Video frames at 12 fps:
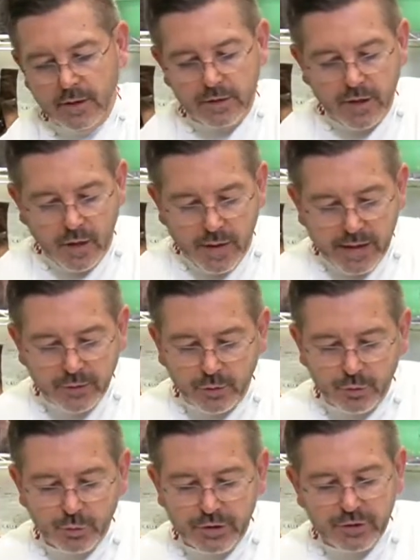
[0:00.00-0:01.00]
Now, I
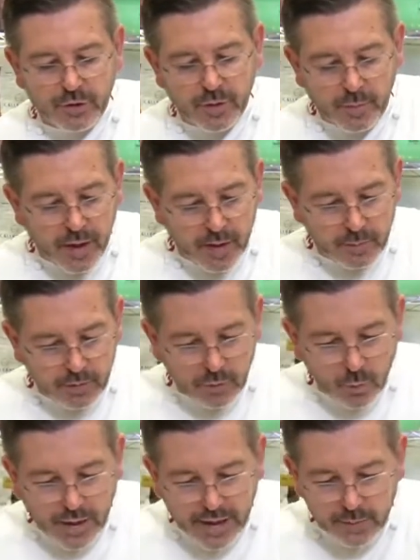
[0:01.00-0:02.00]
don't do this on the marble.
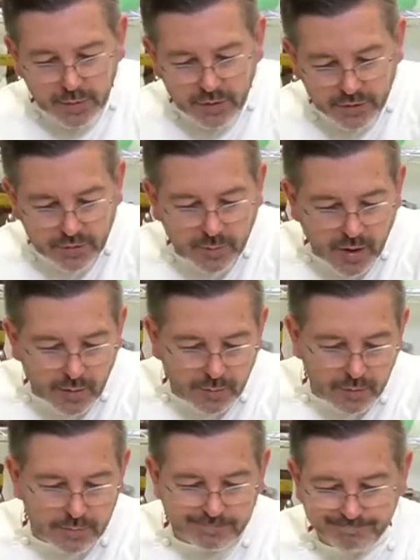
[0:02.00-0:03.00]
Why? Because the
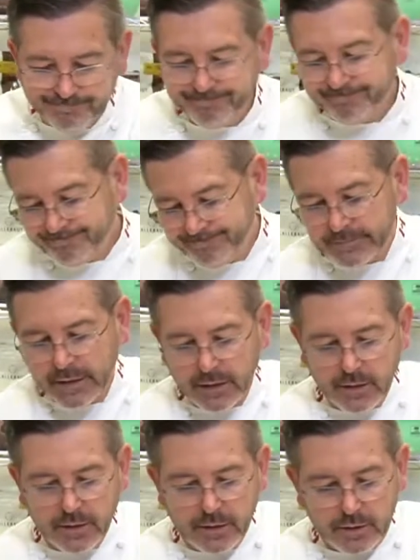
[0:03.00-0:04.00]
marble,
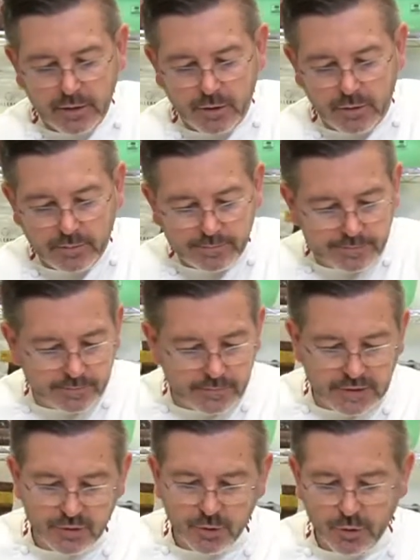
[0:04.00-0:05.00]
you know,
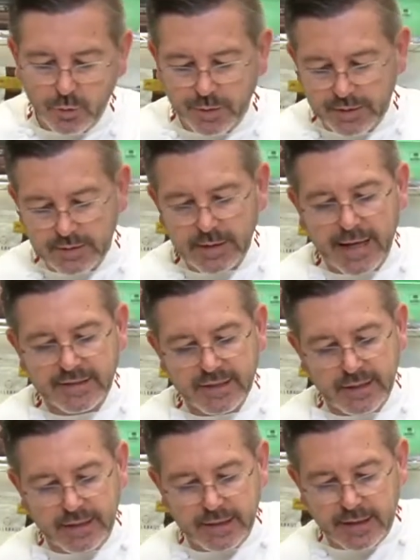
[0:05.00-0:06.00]
it's not always as
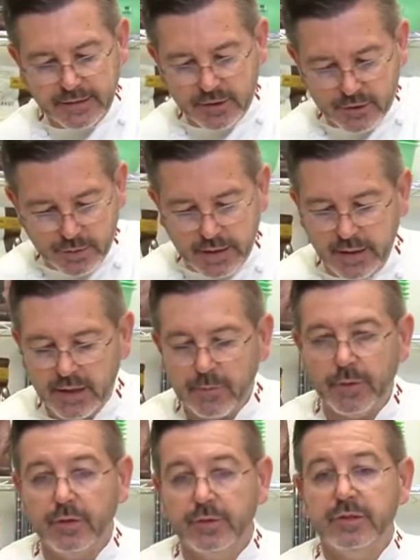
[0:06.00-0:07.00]
clean as the tray here,
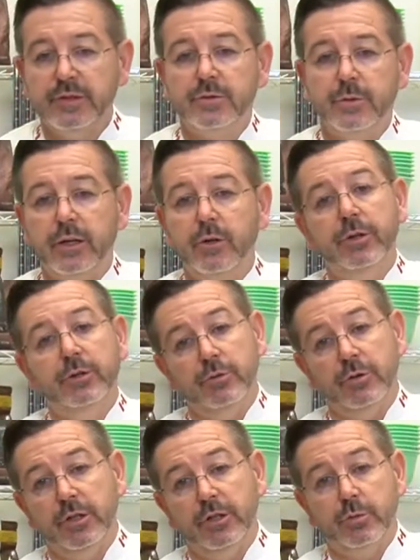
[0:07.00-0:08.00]
because this tray goes into
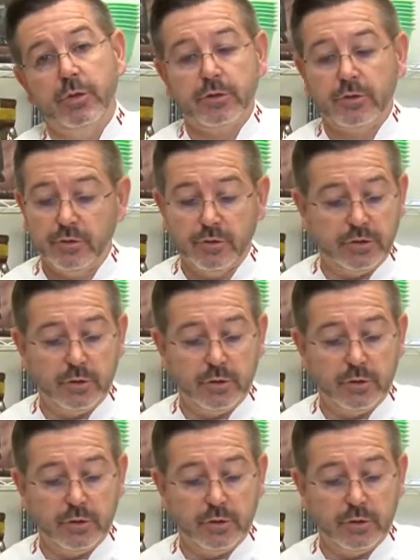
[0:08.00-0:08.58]
the dishwasher, so it's